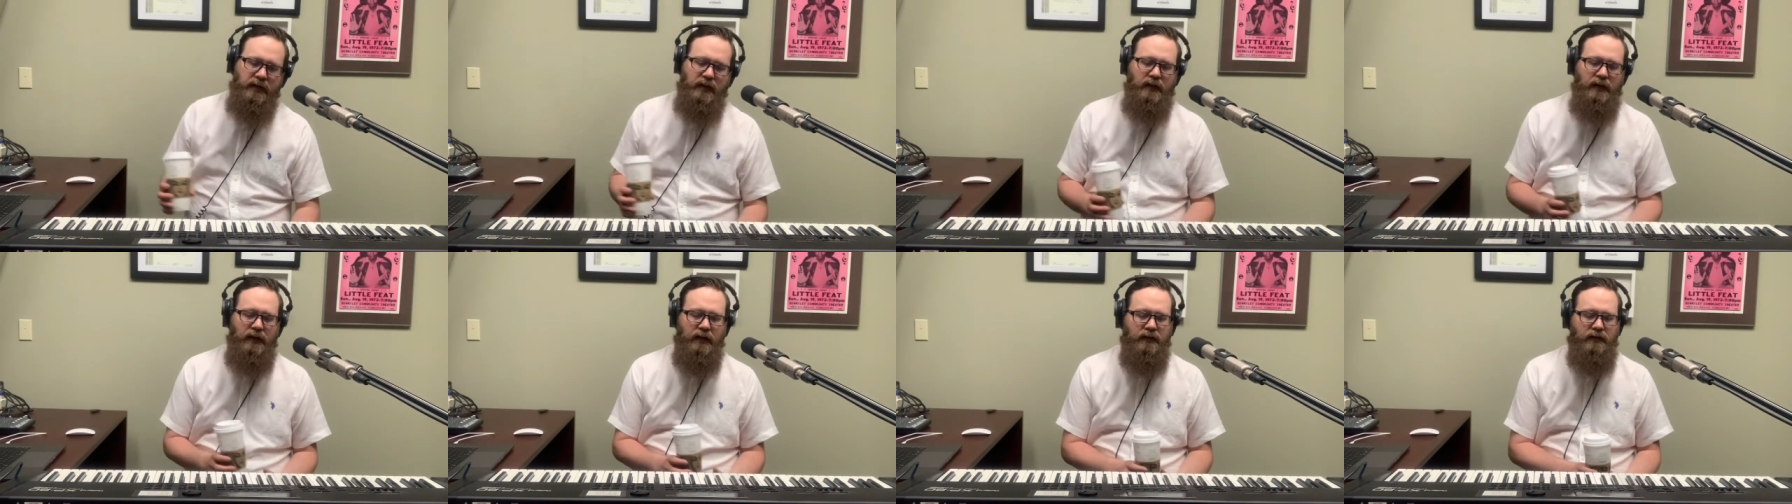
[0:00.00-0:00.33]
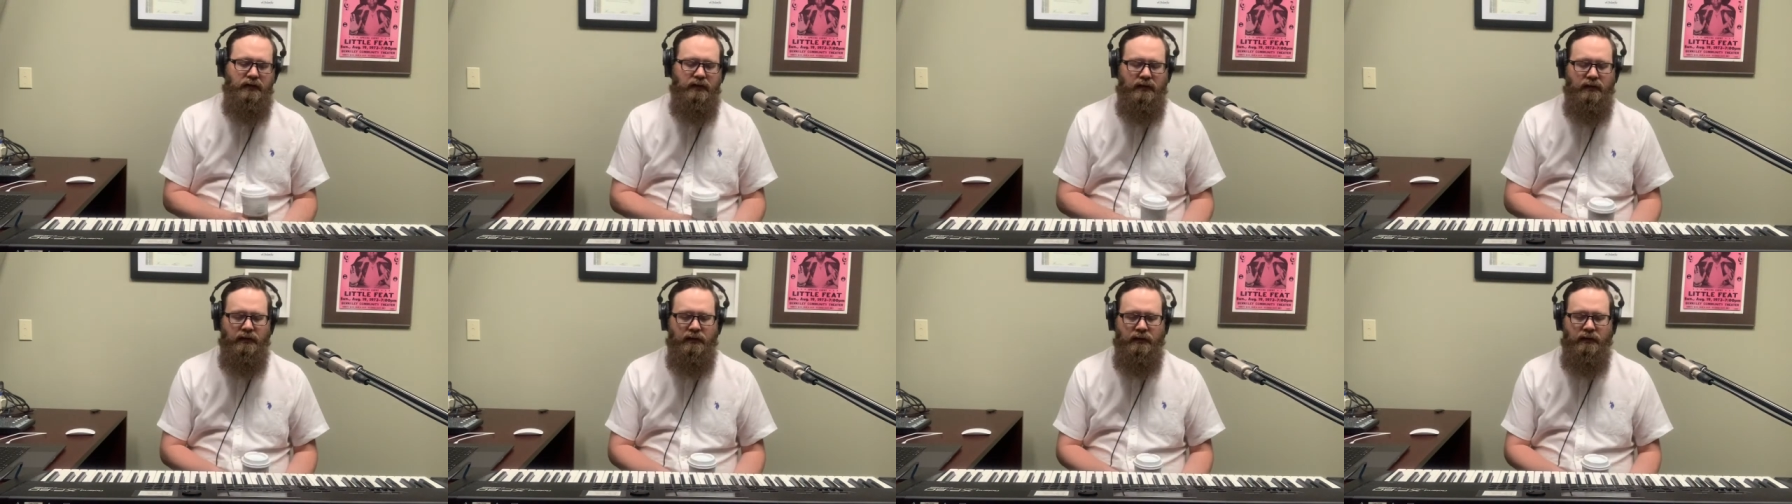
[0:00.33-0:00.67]

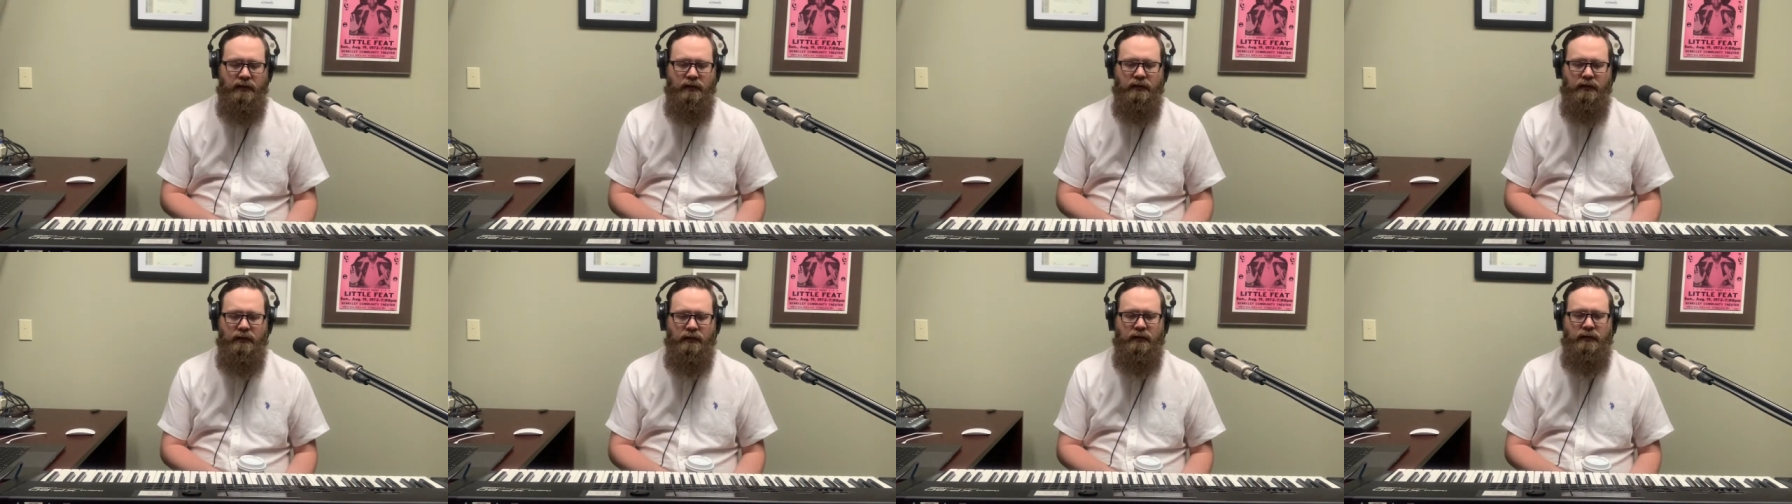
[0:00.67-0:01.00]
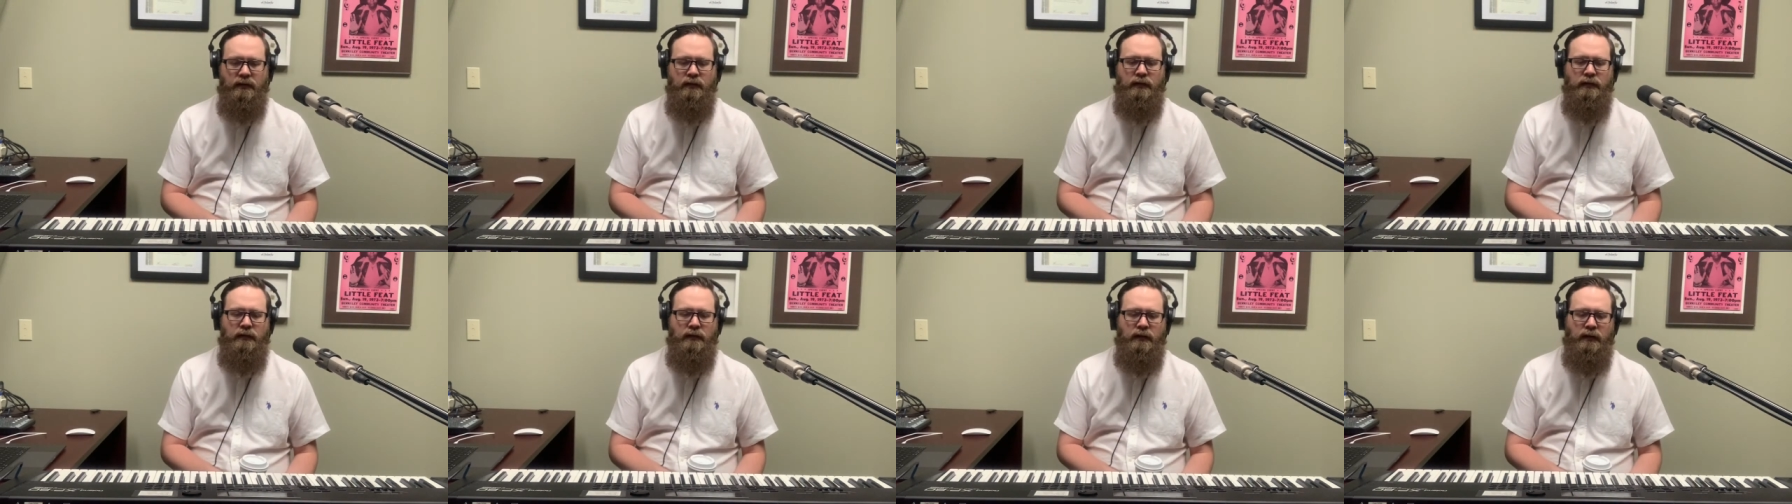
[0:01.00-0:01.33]
addiction,
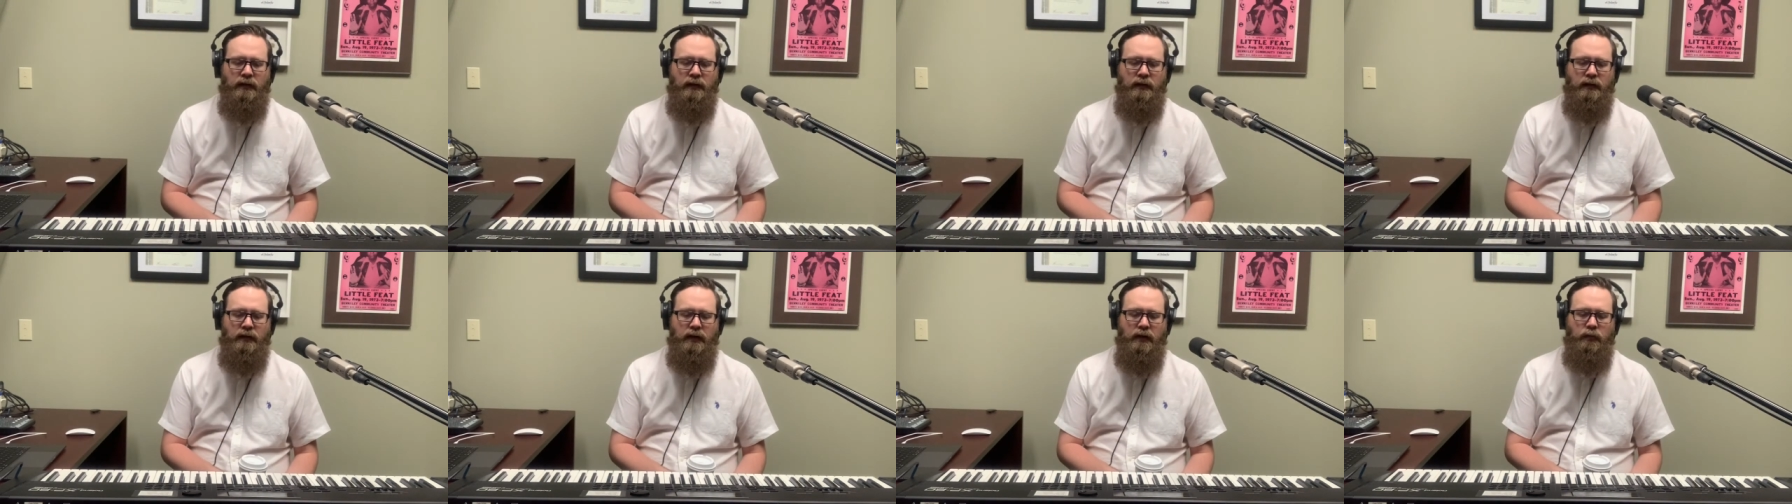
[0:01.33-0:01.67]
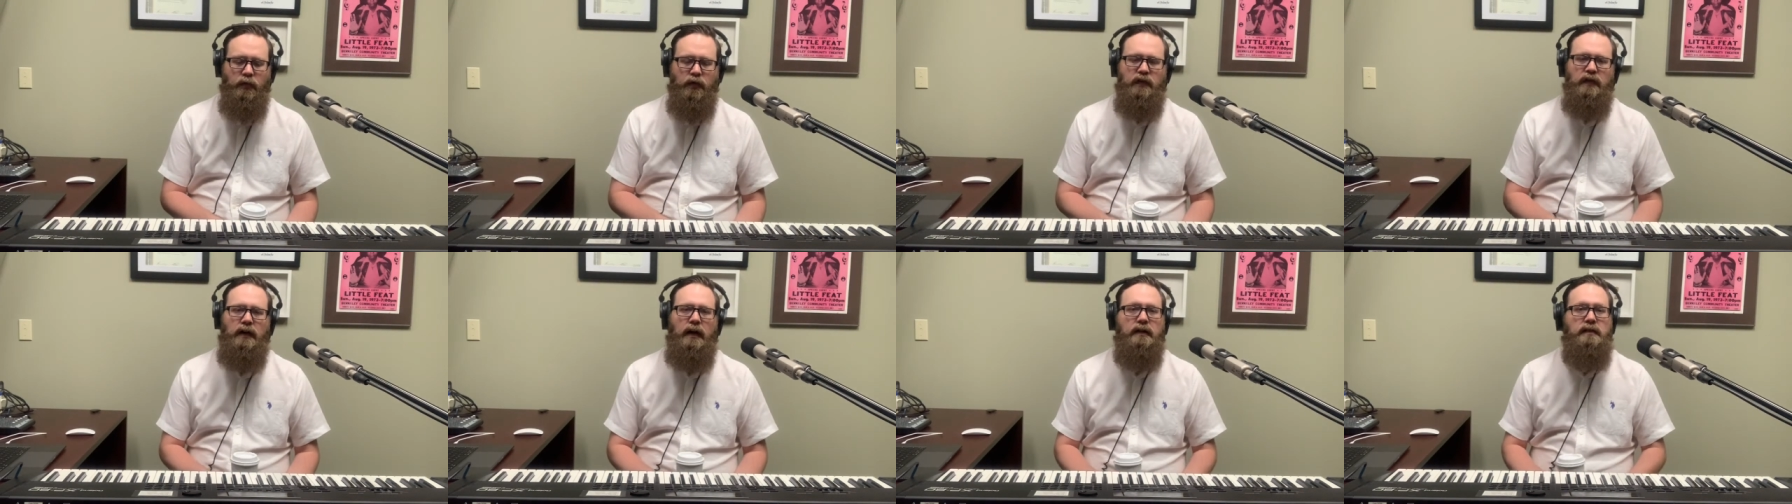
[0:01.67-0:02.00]
and
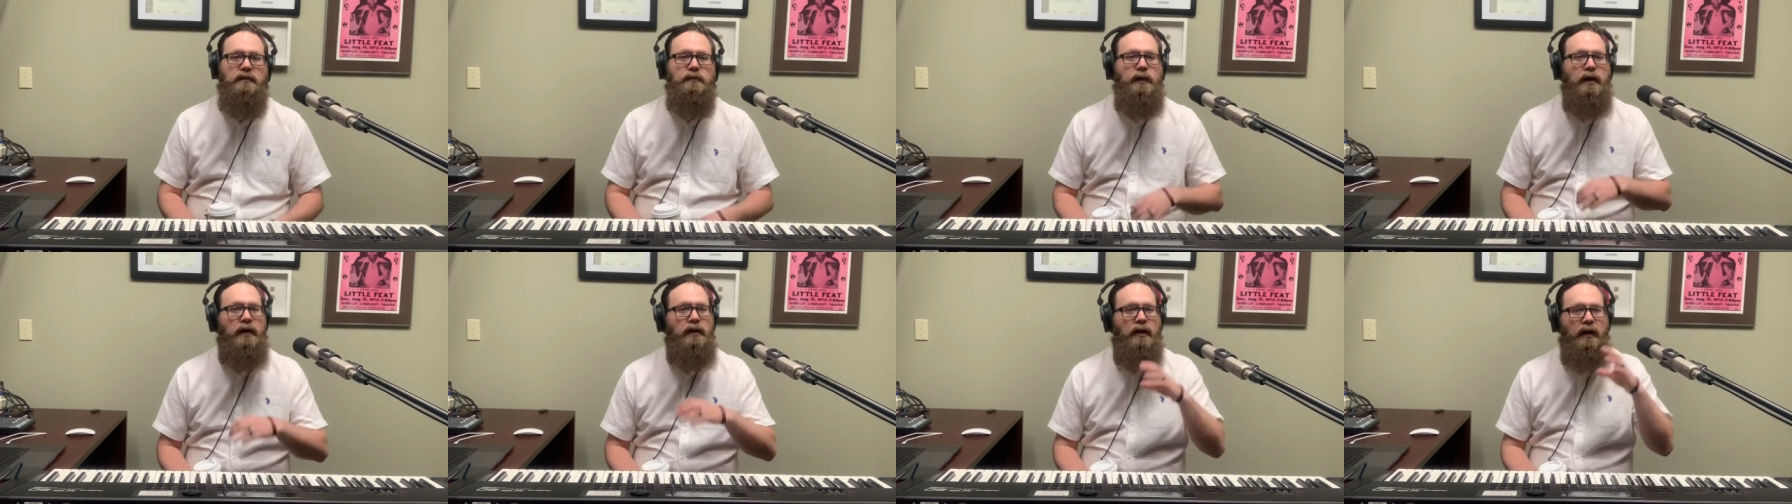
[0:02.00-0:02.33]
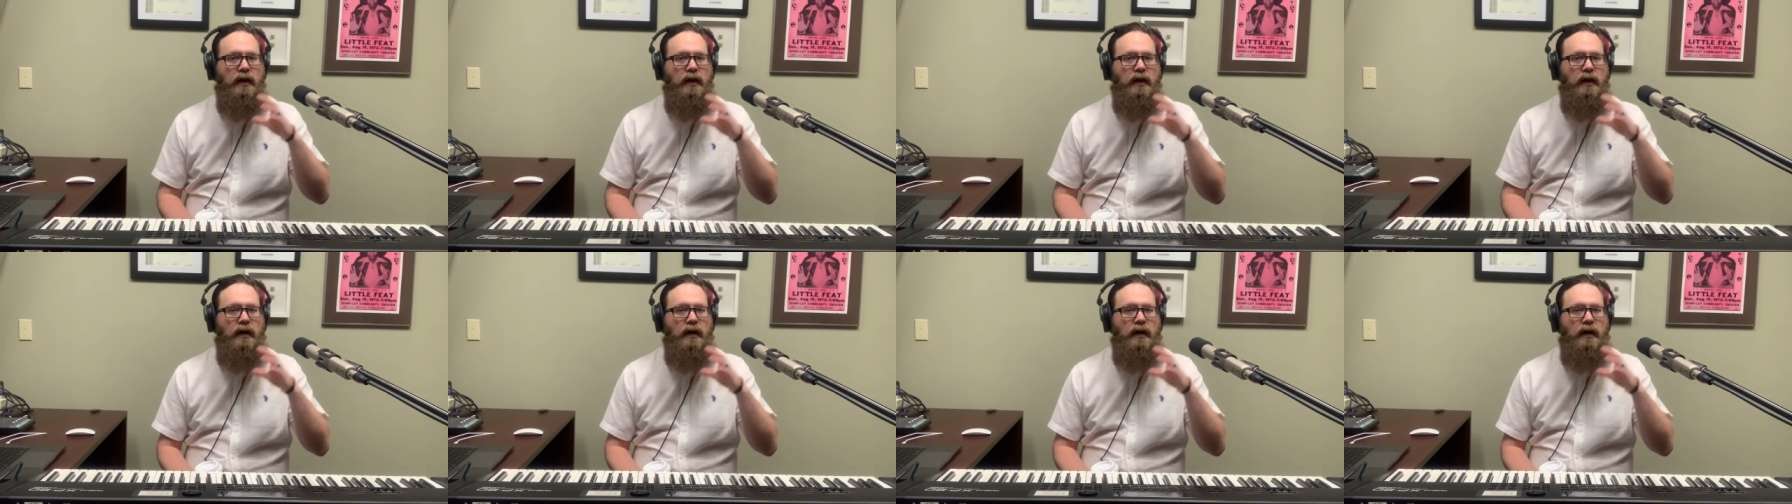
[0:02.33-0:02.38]
we talked about